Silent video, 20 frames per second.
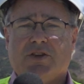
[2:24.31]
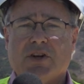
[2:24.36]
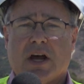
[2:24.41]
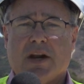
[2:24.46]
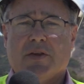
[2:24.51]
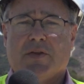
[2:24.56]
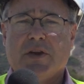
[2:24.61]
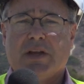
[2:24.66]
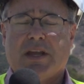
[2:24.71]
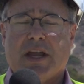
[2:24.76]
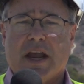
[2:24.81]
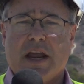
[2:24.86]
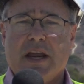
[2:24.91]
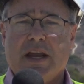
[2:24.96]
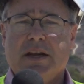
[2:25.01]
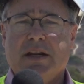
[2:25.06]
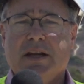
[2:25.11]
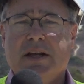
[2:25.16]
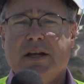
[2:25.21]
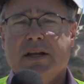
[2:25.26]
Jonathan
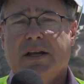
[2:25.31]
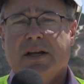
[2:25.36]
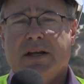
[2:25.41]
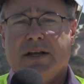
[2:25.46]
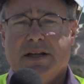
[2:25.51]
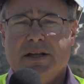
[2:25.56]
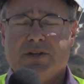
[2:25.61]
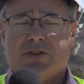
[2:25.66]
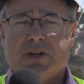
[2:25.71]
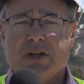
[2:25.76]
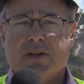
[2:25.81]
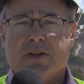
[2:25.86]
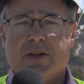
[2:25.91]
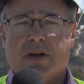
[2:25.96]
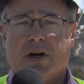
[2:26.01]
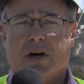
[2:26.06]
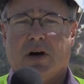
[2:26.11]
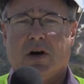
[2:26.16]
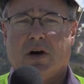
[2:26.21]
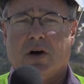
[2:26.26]
Cain. He's in
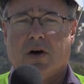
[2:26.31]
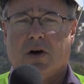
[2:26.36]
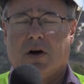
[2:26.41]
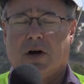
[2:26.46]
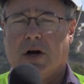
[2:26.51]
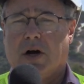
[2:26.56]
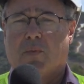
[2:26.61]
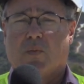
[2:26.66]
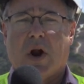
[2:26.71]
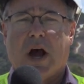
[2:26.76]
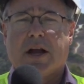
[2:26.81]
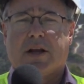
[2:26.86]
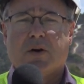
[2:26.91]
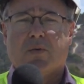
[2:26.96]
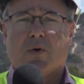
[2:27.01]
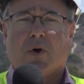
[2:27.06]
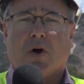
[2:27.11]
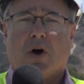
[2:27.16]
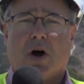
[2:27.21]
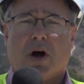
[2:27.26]
the Rock
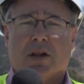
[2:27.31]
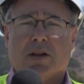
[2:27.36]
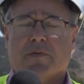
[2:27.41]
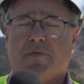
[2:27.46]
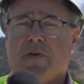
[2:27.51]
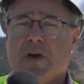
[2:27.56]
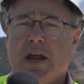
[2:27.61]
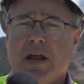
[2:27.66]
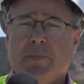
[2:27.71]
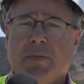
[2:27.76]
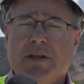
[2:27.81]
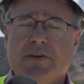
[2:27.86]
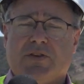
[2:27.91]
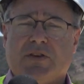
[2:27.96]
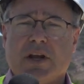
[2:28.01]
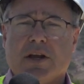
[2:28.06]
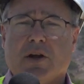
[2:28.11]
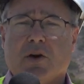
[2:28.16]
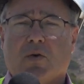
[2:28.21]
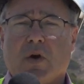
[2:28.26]
and Roll Hall of Fame. He
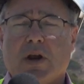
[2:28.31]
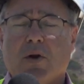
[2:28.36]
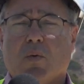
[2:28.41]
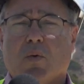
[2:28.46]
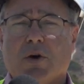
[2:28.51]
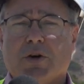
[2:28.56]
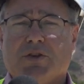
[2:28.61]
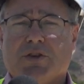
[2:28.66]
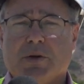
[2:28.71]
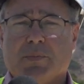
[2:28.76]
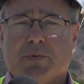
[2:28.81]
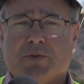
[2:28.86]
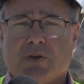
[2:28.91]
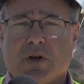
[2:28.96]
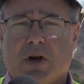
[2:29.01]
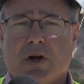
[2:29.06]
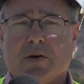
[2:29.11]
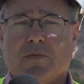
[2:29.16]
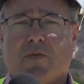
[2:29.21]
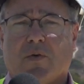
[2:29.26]
sang a great worship
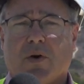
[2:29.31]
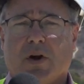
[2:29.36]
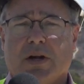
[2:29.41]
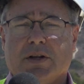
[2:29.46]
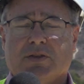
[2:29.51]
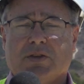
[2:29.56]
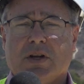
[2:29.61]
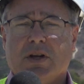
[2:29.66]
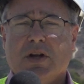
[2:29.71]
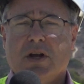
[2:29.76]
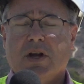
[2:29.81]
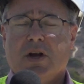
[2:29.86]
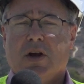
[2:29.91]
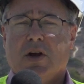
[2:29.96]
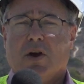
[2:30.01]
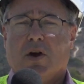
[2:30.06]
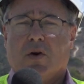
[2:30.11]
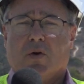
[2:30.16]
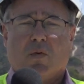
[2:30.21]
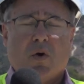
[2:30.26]
song for us.
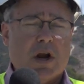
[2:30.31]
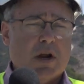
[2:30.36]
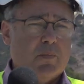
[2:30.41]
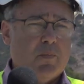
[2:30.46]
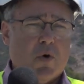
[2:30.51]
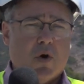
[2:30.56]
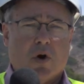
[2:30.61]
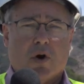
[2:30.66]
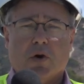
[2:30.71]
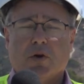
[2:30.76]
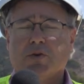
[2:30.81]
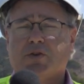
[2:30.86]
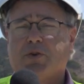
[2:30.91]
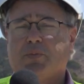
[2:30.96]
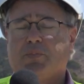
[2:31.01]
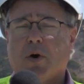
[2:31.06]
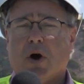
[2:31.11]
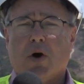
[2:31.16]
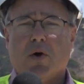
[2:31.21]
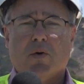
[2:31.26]
Greg Morrow
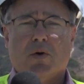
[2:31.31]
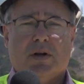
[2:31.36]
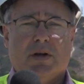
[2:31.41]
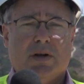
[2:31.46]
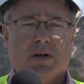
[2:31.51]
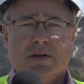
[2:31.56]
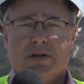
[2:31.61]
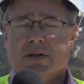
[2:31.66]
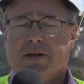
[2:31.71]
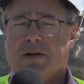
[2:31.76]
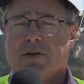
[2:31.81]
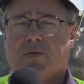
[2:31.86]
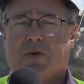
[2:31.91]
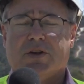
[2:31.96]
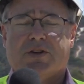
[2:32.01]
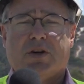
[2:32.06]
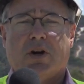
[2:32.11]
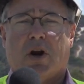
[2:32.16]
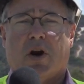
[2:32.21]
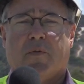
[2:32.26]
spoke,
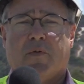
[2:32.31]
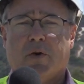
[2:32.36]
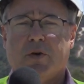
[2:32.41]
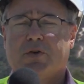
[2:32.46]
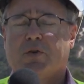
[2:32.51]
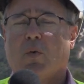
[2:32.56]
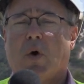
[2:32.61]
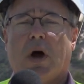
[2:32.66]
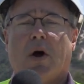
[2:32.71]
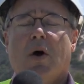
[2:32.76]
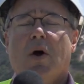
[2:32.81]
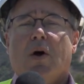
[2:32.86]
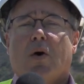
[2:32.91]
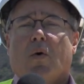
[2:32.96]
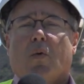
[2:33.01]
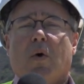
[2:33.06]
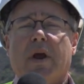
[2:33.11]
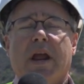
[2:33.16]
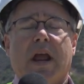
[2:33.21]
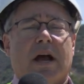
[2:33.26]
Christian Harfouche. Well,
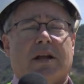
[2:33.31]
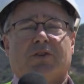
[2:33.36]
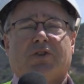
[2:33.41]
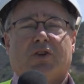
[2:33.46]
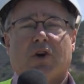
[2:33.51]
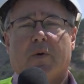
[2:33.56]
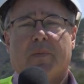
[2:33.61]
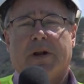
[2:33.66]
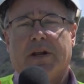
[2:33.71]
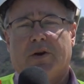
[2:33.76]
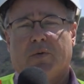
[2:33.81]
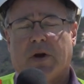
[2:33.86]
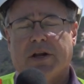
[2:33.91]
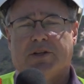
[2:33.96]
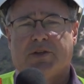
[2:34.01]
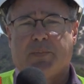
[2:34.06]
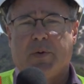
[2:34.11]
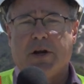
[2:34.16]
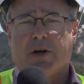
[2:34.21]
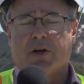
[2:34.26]
we had so many
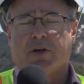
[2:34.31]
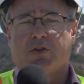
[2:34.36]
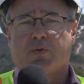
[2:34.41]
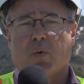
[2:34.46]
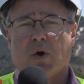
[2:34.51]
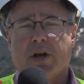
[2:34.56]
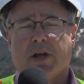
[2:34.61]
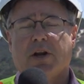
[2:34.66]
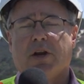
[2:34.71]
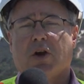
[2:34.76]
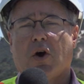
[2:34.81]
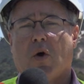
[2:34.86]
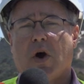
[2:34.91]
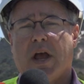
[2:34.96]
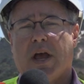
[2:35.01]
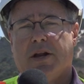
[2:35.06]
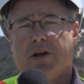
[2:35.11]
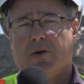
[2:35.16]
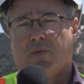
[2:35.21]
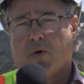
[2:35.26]
great speakers. We're going to go
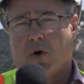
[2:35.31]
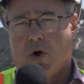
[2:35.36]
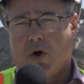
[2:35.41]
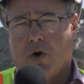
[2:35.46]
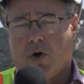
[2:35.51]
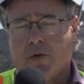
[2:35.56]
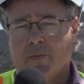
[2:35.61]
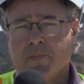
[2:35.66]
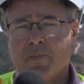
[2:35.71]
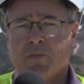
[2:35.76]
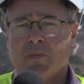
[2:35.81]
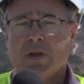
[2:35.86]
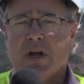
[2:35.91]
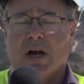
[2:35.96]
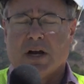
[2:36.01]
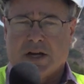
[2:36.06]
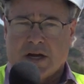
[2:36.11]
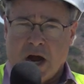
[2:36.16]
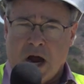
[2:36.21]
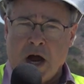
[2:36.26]
ahead and roll
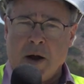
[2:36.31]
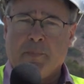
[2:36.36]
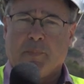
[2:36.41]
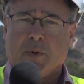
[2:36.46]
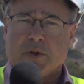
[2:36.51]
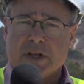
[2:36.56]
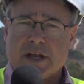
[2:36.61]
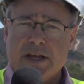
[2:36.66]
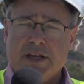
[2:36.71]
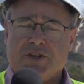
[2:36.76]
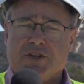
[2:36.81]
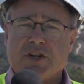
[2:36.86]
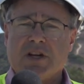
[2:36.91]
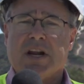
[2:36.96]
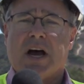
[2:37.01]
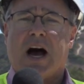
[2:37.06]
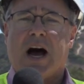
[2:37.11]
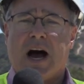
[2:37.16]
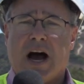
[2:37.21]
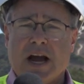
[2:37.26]
a
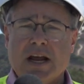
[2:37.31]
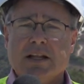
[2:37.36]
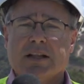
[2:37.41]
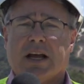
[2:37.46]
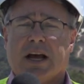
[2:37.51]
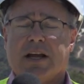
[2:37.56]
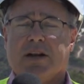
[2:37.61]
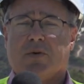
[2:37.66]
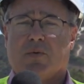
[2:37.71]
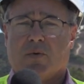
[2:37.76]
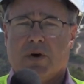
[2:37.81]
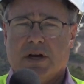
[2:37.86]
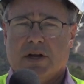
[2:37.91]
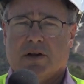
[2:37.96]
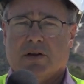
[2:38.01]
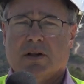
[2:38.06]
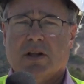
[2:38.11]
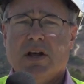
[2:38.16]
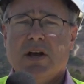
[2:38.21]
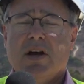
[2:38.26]
compilation highlight
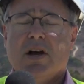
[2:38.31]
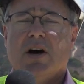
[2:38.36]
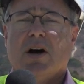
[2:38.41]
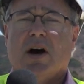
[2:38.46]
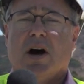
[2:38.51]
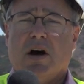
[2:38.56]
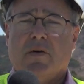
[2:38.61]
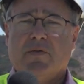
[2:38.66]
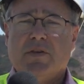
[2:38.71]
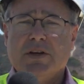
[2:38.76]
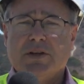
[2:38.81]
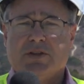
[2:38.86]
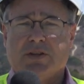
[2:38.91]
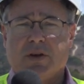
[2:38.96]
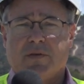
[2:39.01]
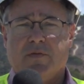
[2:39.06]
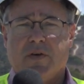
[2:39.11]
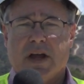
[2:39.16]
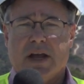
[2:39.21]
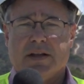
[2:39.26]
reel of this
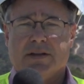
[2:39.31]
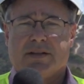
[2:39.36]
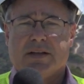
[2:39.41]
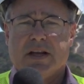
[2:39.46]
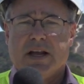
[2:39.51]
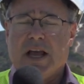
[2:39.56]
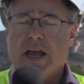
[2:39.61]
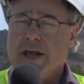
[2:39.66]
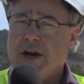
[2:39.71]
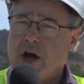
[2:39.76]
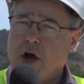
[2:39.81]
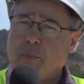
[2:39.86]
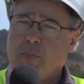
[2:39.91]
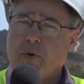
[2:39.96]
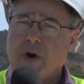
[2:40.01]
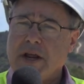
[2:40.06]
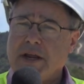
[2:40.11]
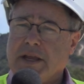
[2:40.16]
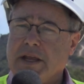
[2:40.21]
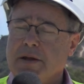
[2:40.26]
event, and I'll
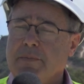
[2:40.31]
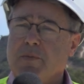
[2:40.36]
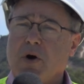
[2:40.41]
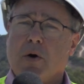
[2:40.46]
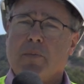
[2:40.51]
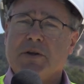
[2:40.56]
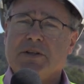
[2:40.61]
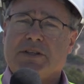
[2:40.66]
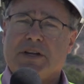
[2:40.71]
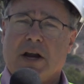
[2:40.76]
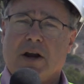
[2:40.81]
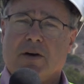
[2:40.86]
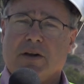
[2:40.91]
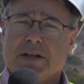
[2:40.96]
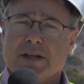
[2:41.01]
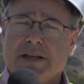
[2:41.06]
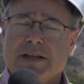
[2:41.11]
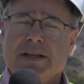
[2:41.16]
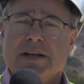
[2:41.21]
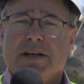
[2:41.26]
break in
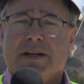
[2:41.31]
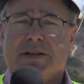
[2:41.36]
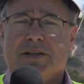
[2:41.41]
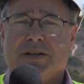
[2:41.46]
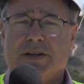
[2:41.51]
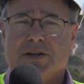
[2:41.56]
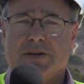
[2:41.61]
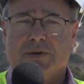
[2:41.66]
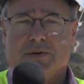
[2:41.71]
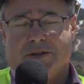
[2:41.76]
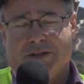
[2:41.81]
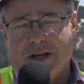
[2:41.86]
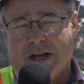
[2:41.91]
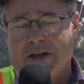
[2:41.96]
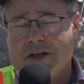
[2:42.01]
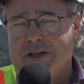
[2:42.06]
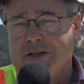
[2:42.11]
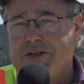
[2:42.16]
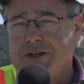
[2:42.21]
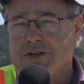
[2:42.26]
momentarily to
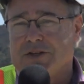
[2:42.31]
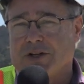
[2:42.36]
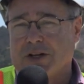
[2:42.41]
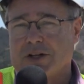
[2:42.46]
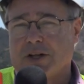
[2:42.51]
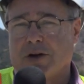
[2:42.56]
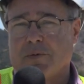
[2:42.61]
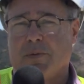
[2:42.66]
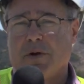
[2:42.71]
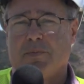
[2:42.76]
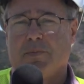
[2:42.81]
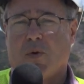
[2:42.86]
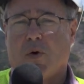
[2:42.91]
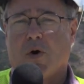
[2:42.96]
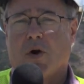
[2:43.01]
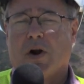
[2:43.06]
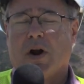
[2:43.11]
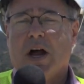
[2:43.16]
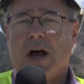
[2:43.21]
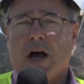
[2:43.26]
tell you just a little bit
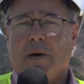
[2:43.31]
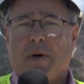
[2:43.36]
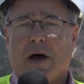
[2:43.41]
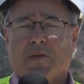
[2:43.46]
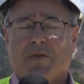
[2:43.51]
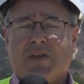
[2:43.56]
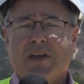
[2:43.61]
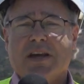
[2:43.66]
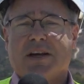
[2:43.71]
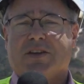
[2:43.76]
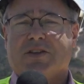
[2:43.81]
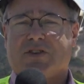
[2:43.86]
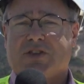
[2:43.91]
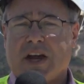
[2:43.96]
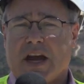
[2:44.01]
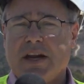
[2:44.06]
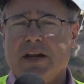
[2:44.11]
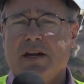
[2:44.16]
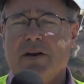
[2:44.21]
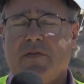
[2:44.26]
more about the
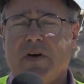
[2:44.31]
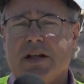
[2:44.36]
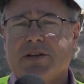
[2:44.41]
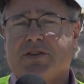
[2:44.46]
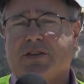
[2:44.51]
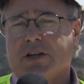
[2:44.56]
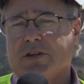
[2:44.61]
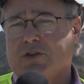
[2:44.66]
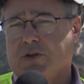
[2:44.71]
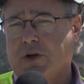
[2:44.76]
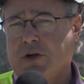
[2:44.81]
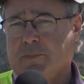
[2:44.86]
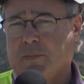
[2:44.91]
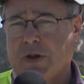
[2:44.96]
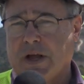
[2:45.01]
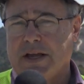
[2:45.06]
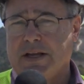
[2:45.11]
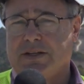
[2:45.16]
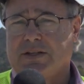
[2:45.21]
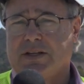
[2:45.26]
exciting events that took
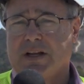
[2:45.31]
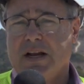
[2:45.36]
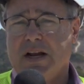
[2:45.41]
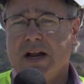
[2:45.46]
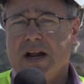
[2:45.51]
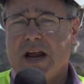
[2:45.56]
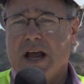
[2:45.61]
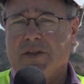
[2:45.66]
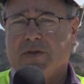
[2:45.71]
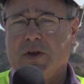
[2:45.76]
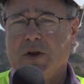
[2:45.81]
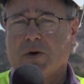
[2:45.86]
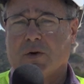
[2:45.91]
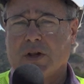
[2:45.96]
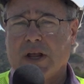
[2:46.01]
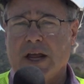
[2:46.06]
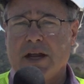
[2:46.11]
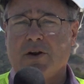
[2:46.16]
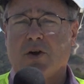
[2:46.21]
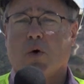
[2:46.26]
place at the
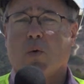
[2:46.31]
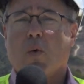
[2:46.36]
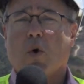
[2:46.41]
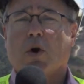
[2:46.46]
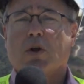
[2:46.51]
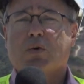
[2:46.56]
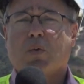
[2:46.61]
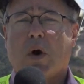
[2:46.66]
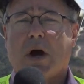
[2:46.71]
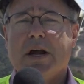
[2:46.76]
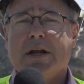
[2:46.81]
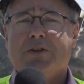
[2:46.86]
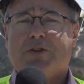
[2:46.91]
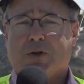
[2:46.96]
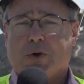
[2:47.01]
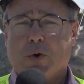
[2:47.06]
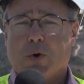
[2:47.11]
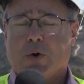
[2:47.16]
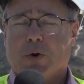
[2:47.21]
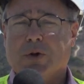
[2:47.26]
Orlando Worldwide
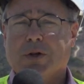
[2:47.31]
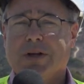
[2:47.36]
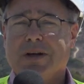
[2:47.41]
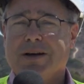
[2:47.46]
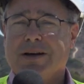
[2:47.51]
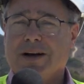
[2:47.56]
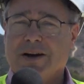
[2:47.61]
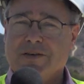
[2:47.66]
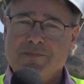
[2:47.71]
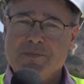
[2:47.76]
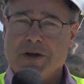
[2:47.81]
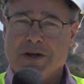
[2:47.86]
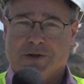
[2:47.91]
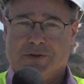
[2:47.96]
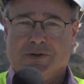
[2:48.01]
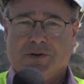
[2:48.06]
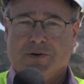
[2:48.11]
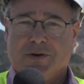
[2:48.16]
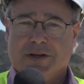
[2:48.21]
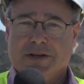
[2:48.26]
School of
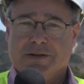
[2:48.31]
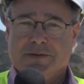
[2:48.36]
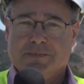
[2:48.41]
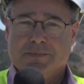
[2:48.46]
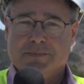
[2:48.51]
Ministry.